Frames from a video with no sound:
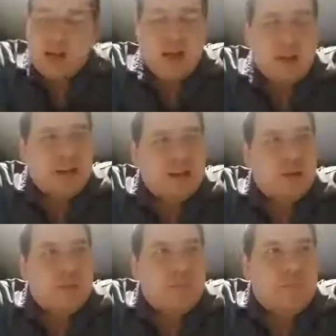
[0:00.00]
mean, look,
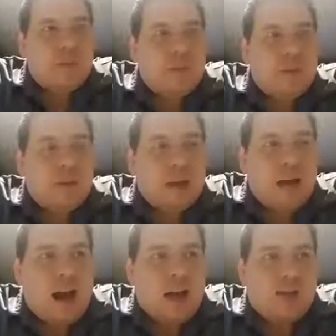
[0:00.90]

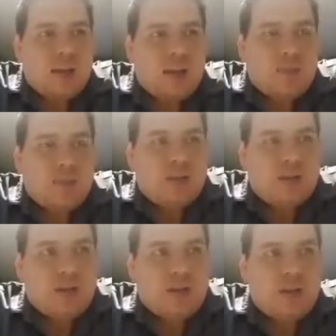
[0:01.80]
Ardsley in the
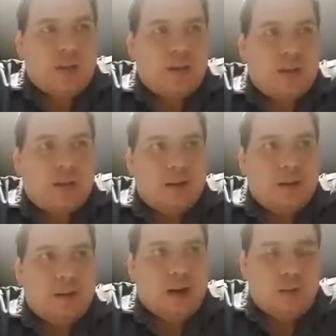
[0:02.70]
position that they're in
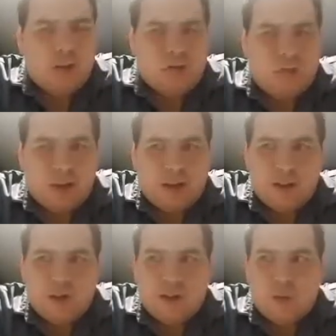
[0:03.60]
and how well they've played
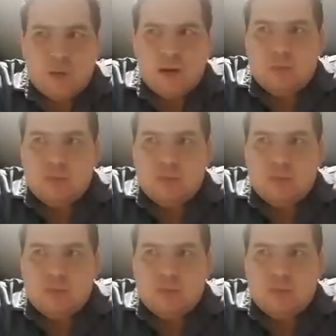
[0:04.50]
this year will